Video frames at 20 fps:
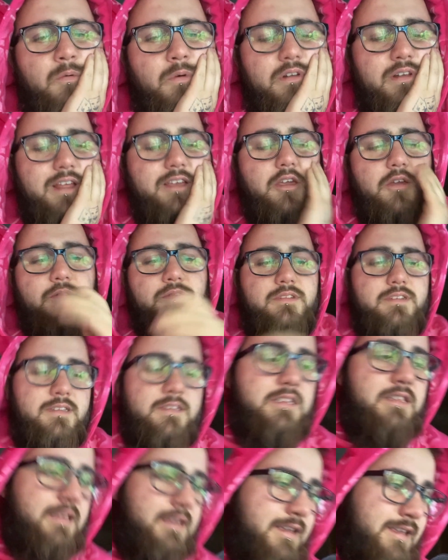one that goes
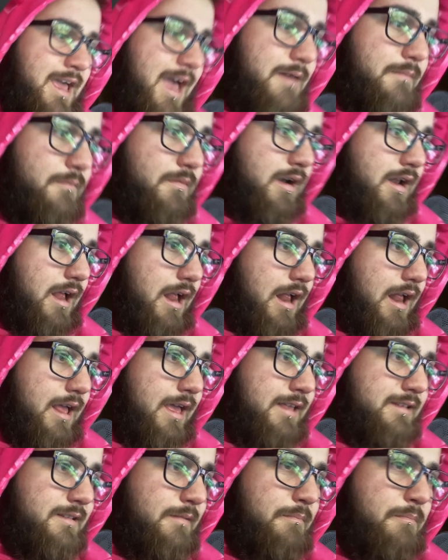into the camera,
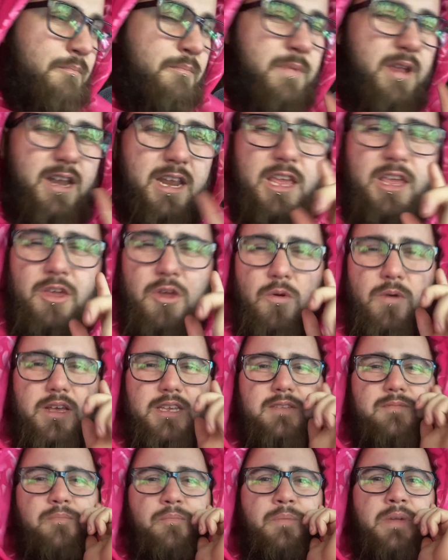it's a mini
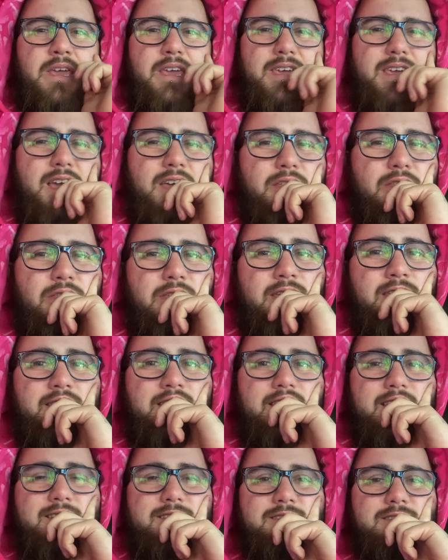USB, I think
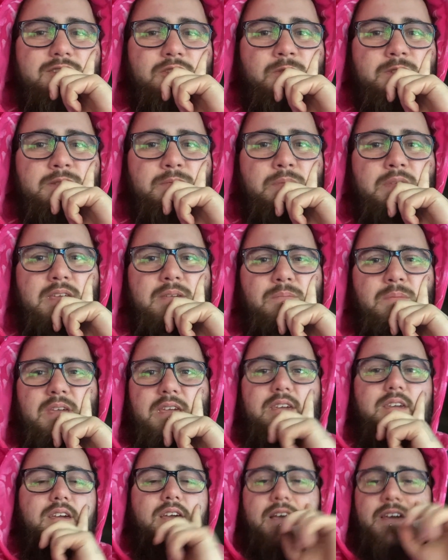it is.
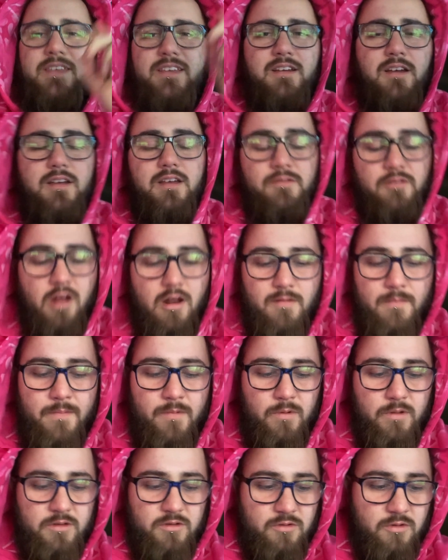USB-B, I can't
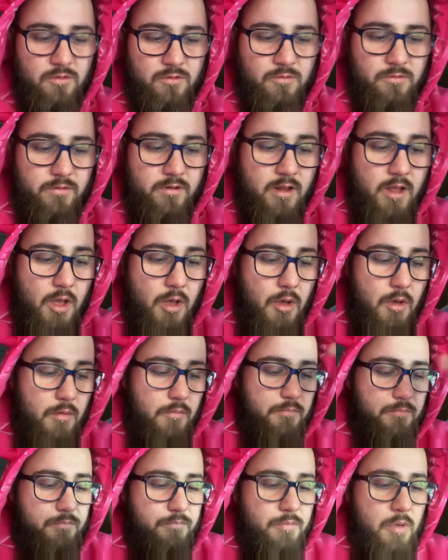remember what it's called.
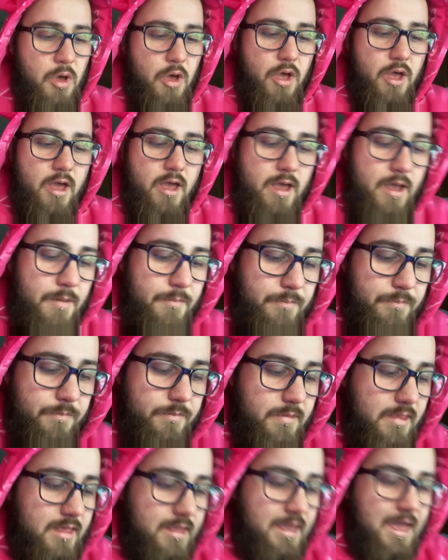But
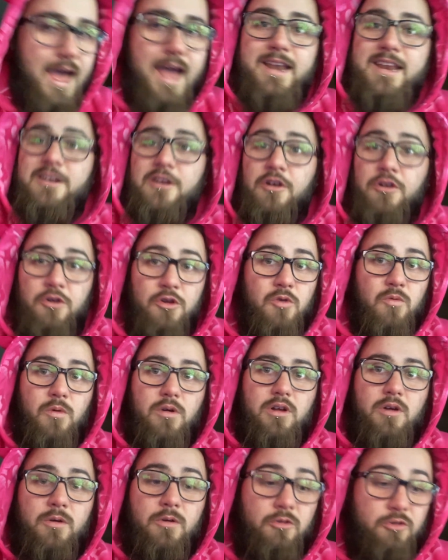yeah, I need a new
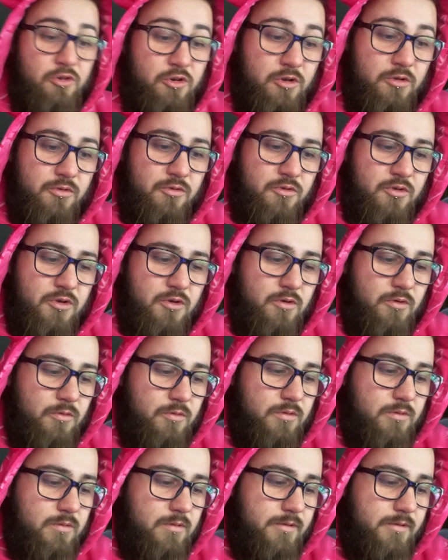one, or new two,